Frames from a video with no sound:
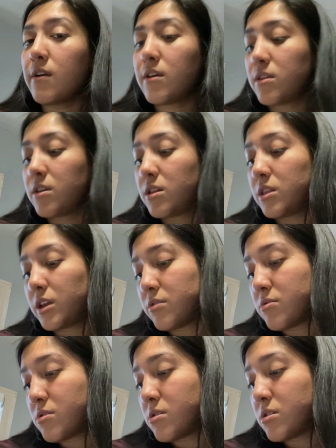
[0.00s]
And then later
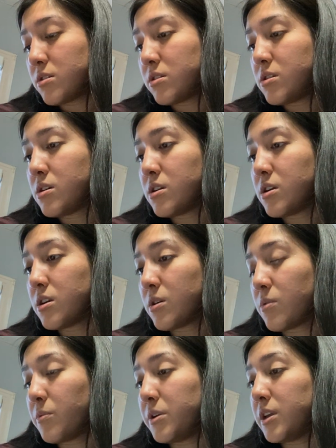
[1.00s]
on,
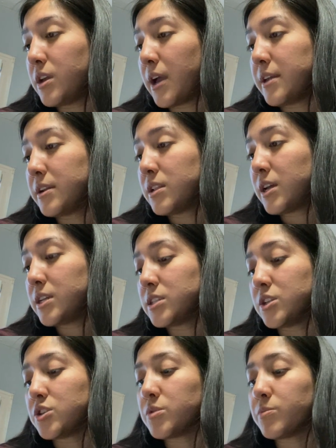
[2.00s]
we analyzed
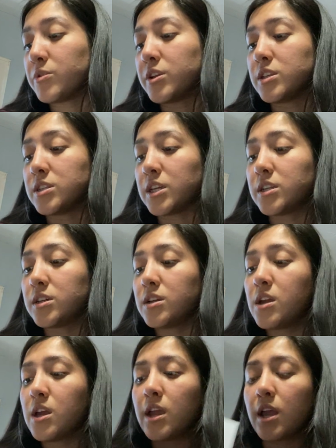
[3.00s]
and interpreted the data
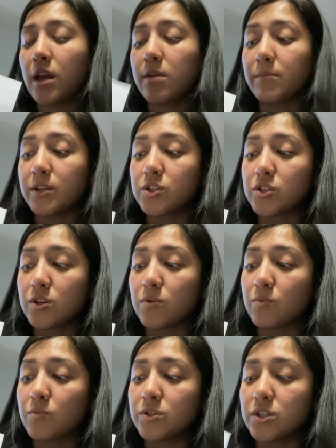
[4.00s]
and make sure
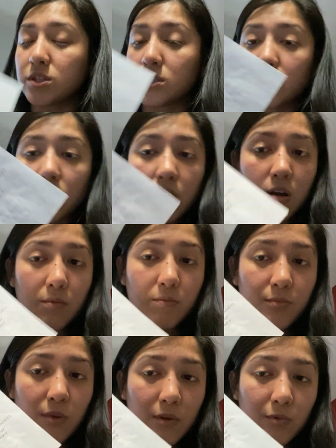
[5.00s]
which is
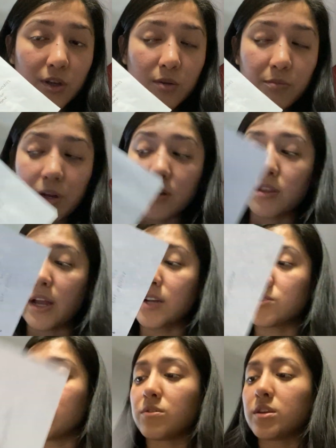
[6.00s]
if we compare the
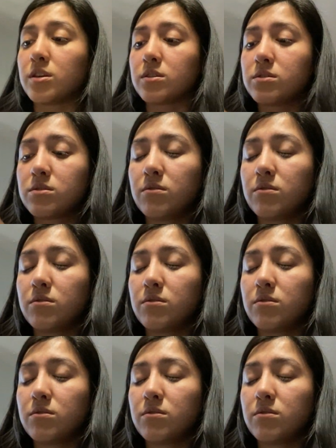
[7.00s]
actual things.